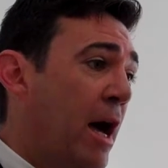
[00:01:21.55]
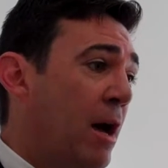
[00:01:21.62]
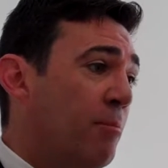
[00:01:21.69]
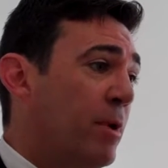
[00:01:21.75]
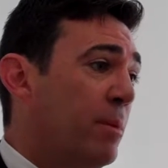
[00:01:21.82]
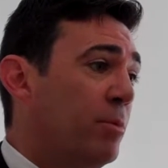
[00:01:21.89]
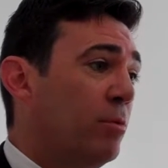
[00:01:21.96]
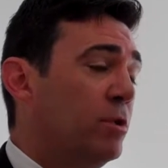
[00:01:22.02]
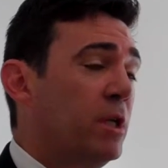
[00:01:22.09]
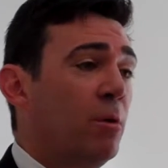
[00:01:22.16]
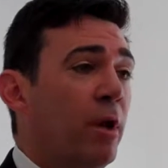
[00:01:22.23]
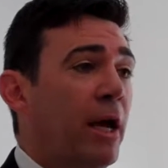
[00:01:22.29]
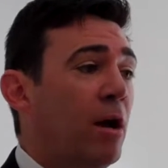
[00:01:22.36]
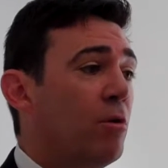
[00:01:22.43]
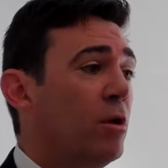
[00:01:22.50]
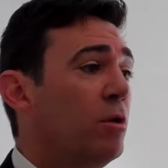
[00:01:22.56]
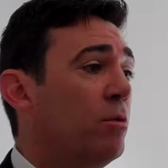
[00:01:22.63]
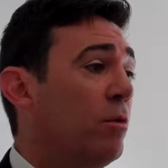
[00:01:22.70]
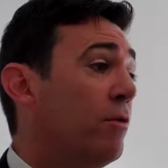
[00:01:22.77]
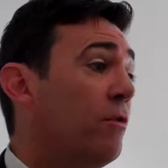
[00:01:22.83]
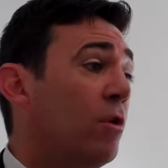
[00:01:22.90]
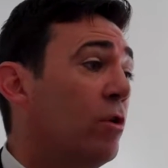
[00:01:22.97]
And people would say, well, how can
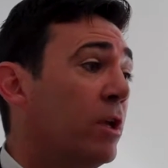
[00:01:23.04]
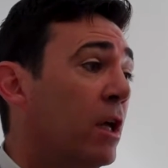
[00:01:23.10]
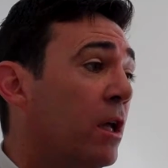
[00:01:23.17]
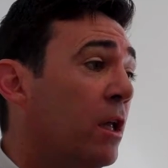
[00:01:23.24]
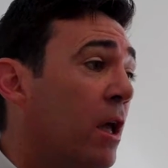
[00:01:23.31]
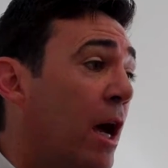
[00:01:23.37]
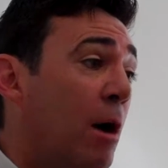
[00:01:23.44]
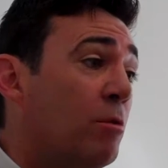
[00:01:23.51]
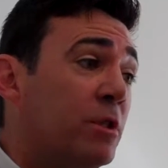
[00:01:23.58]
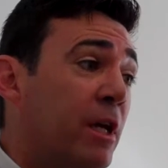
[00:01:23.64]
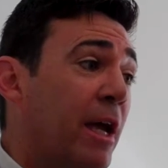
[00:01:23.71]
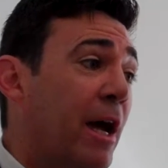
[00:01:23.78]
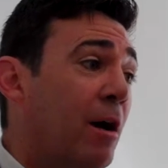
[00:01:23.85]
you afford it? I would say,